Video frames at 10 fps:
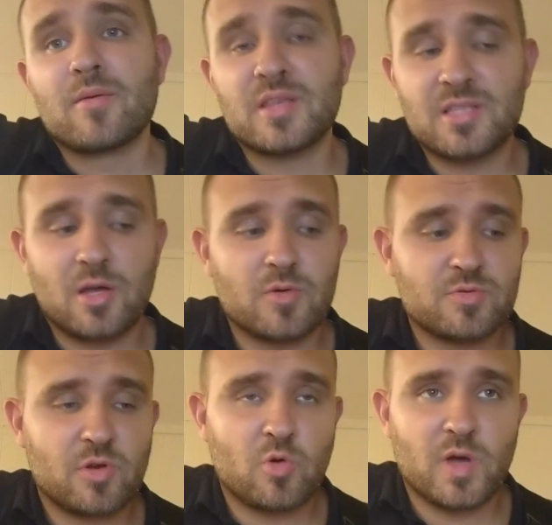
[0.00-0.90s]
This song
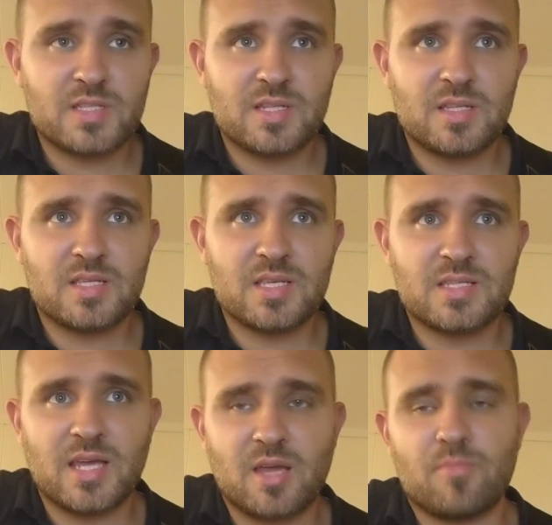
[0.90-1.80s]
was requested. This is
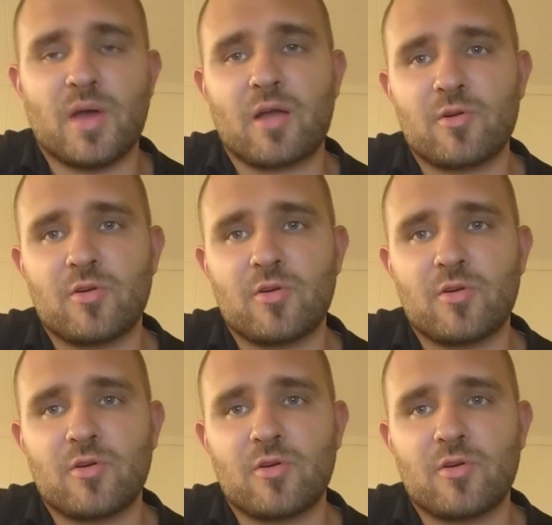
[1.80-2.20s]
Take A Back